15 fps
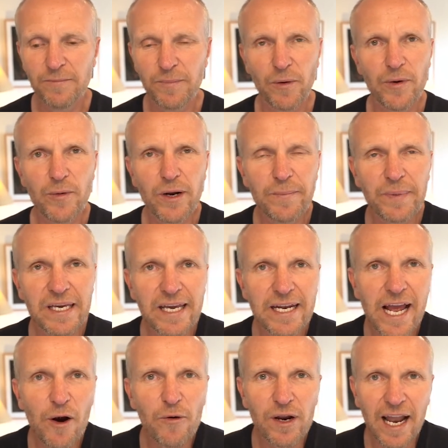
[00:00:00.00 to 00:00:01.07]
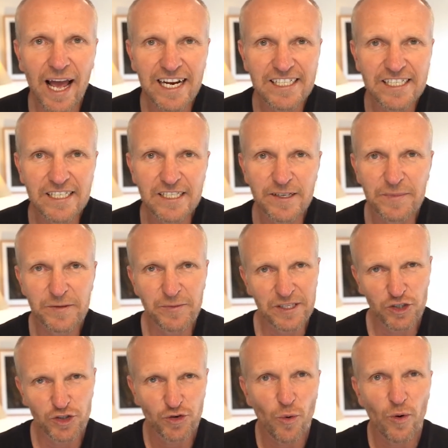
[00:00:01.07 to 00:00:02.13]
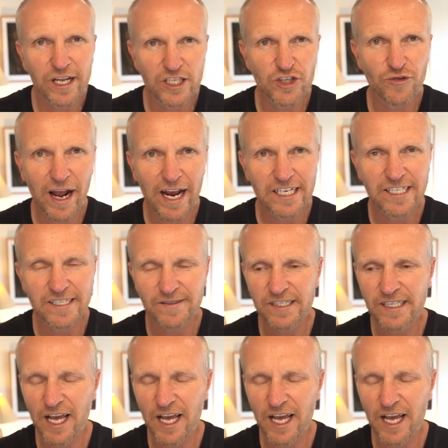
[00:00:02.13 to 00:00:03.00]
But we want to begin our relationships with short interactions.